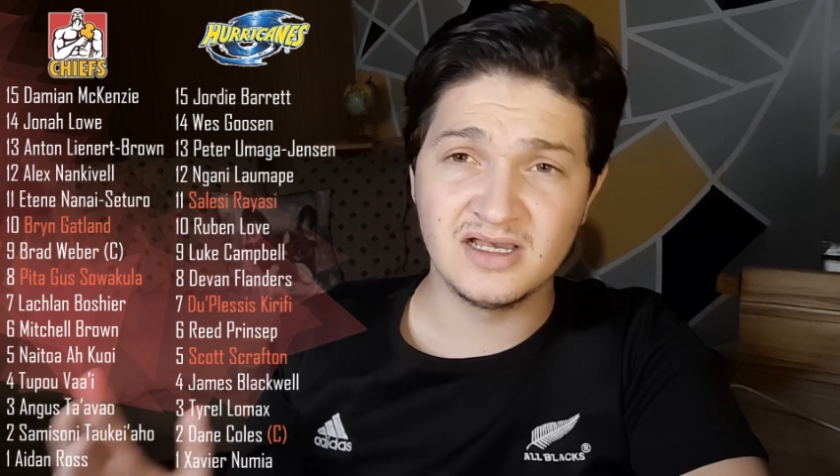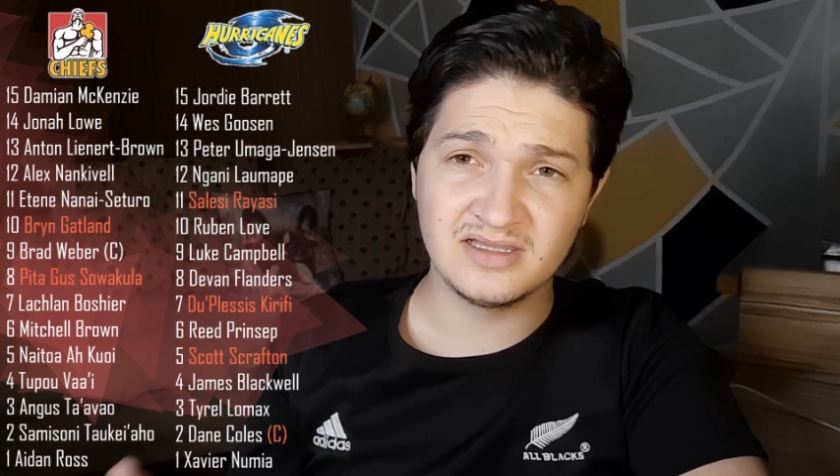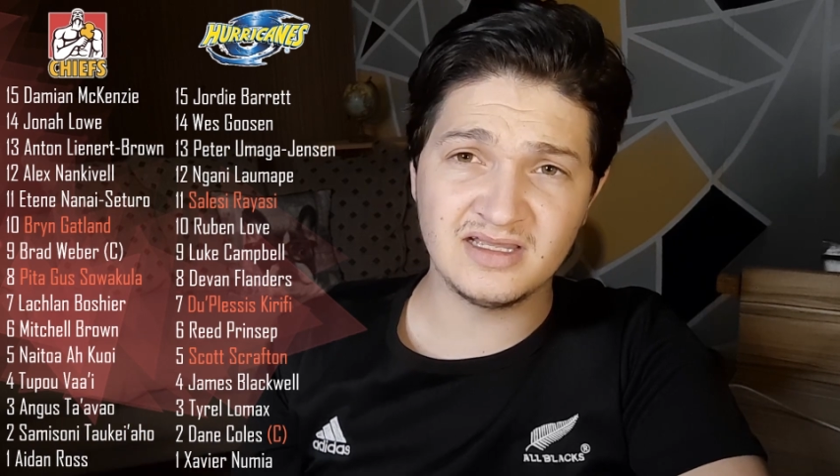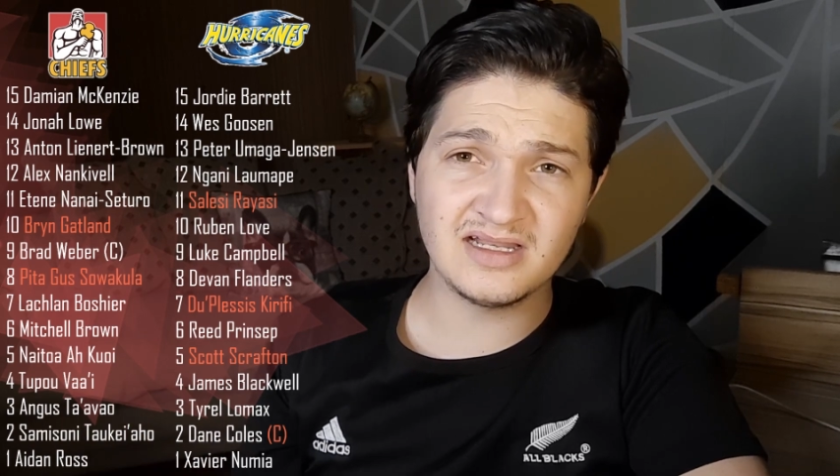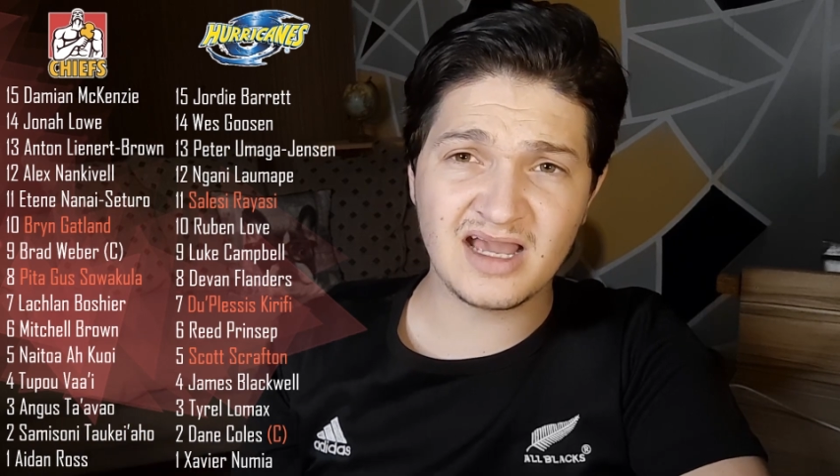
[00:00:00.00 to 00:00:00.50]

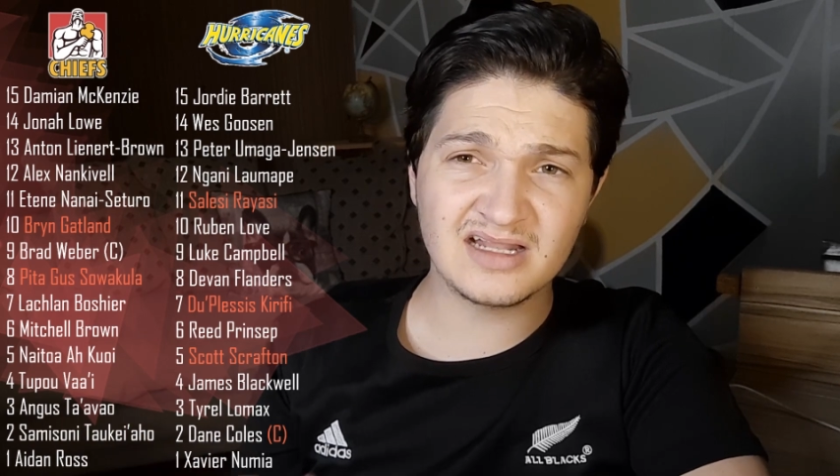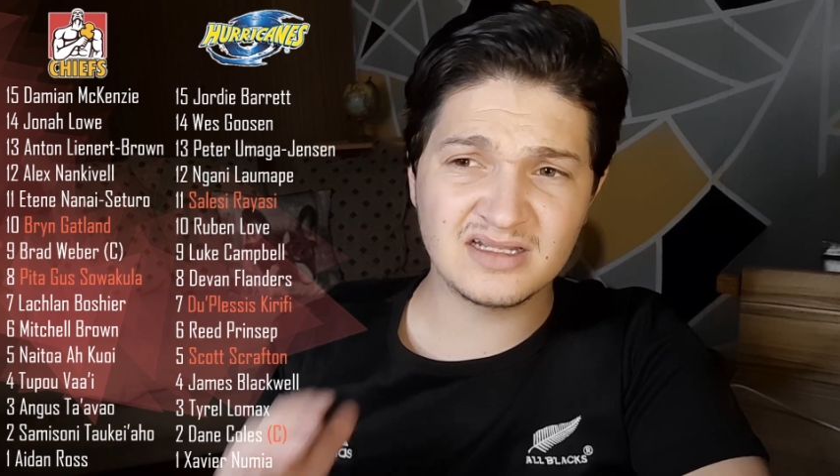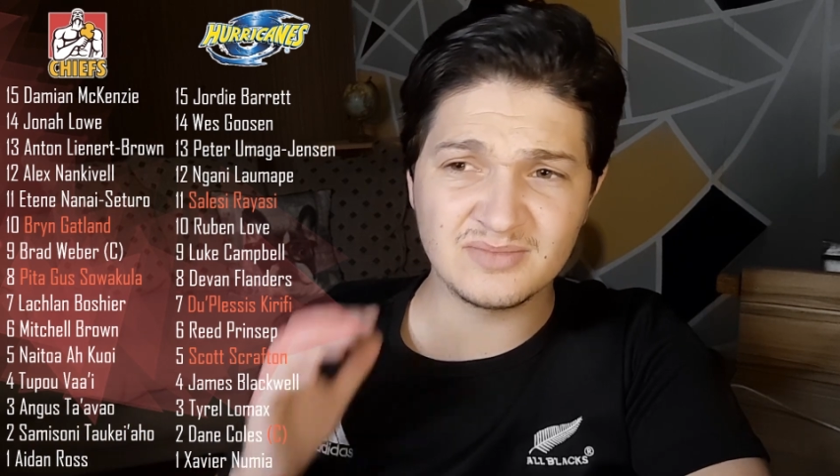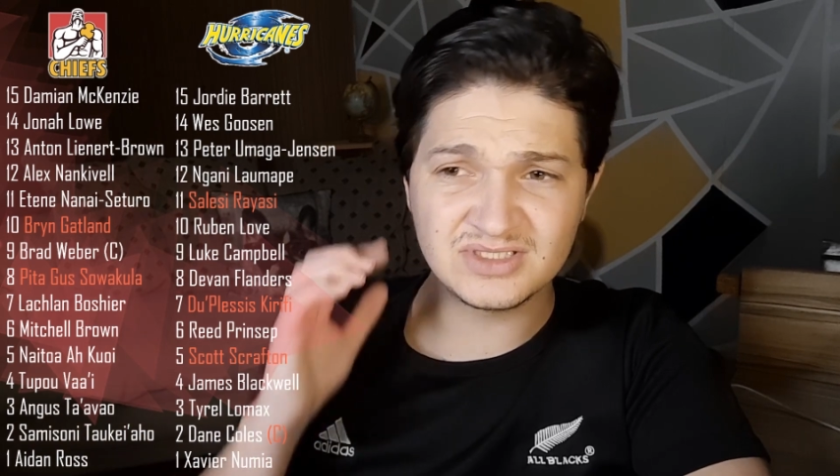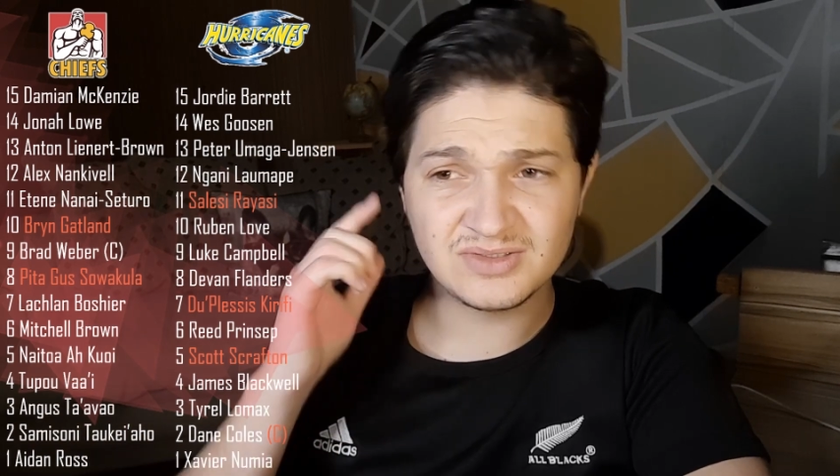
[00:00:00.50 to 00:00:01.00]
Then at
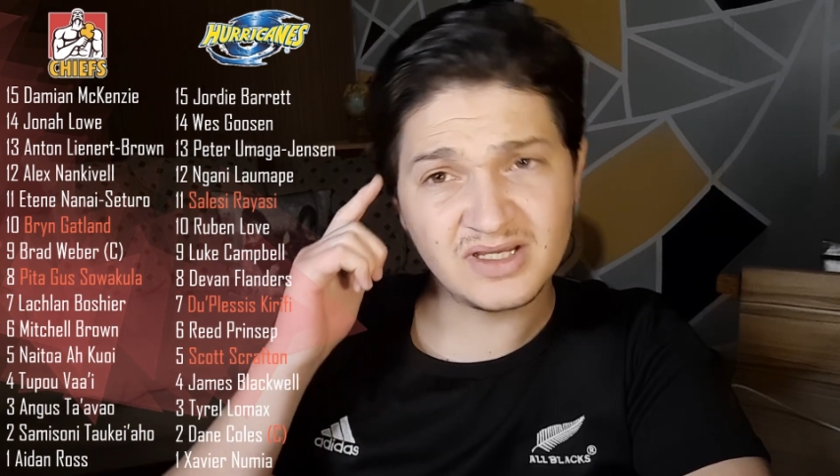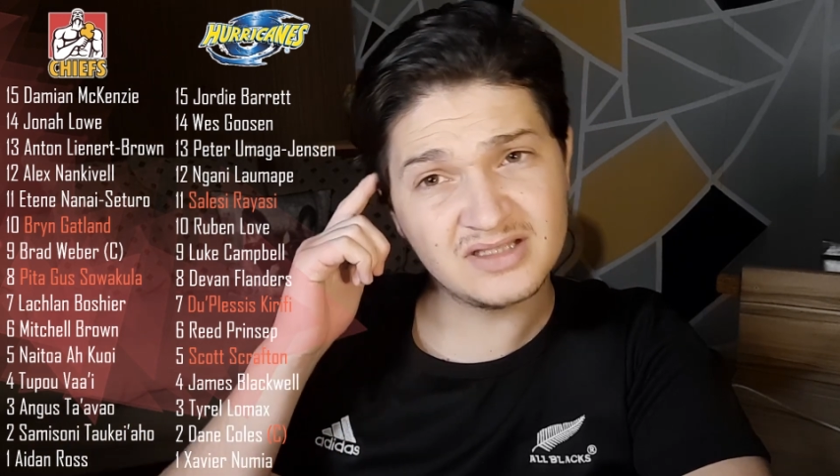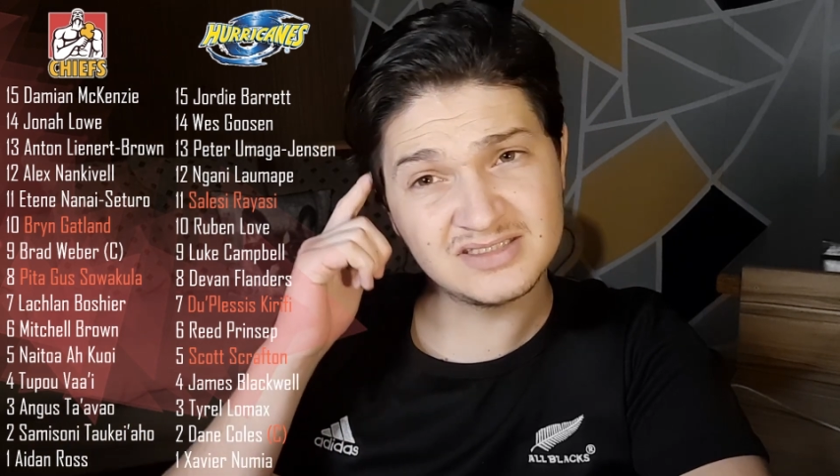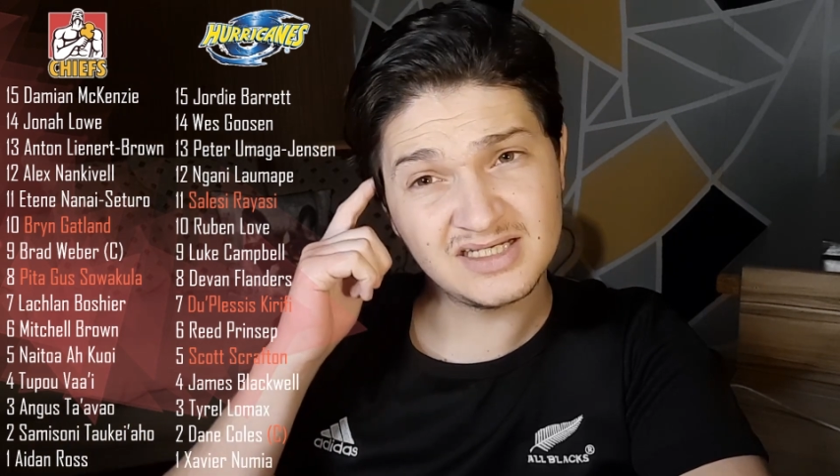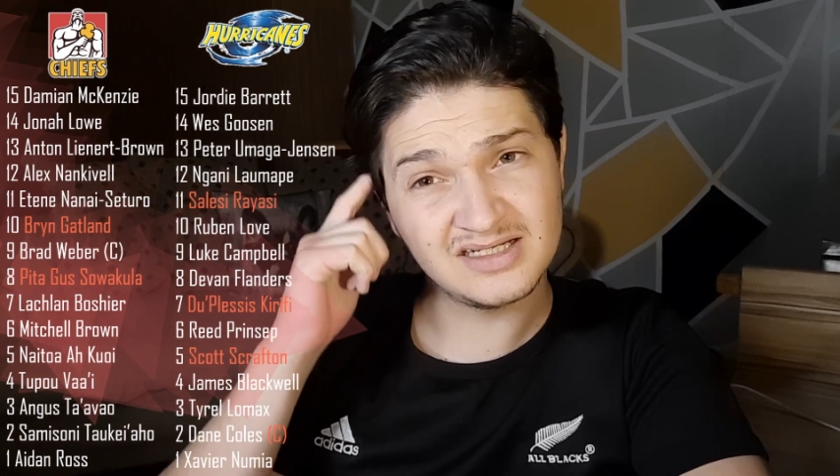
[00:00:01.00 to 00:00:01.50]
number 10,
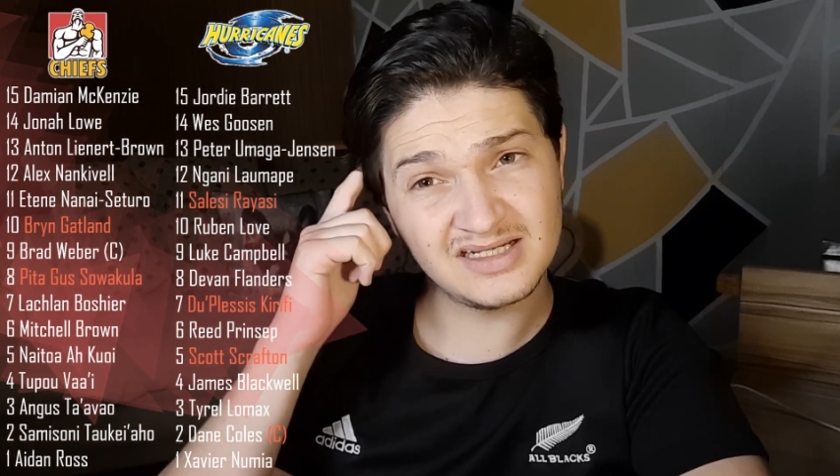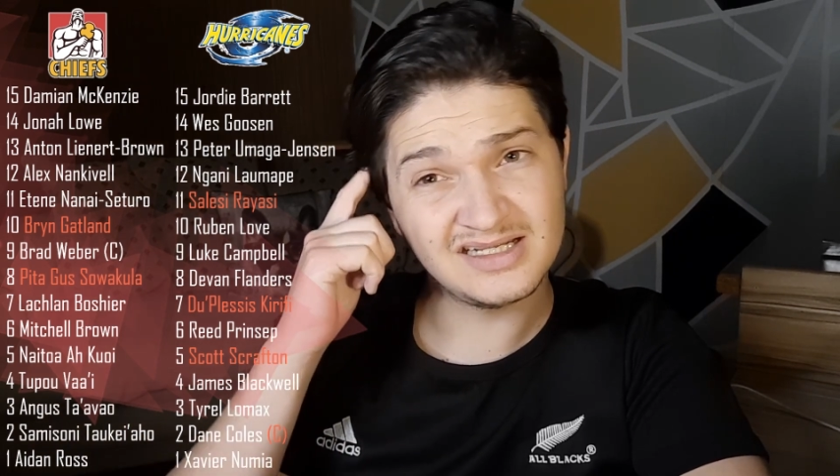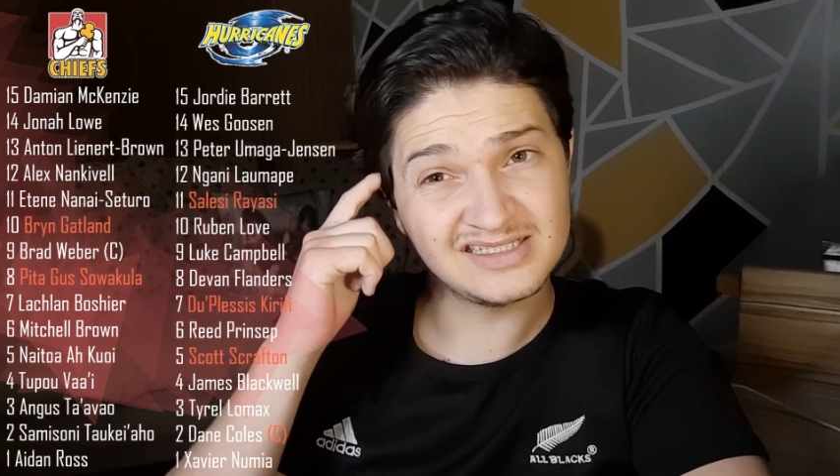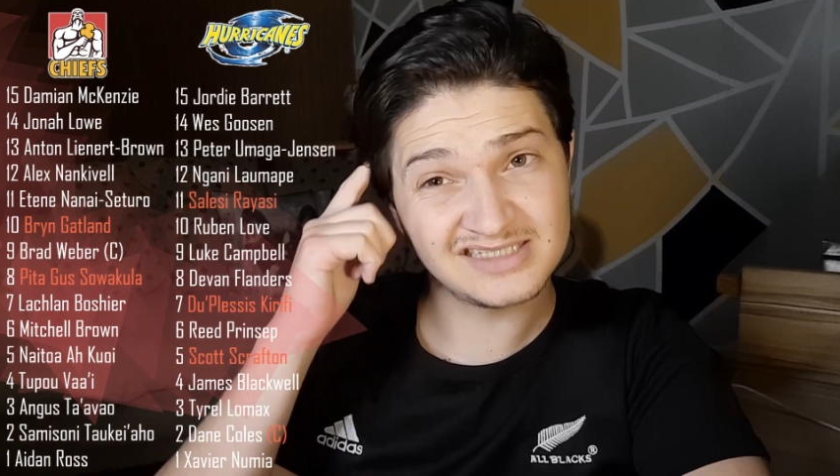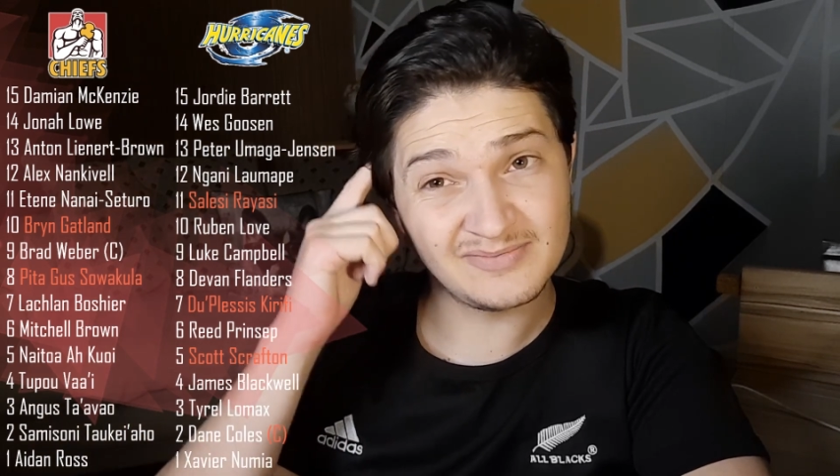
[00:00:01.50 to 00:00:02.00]
it is a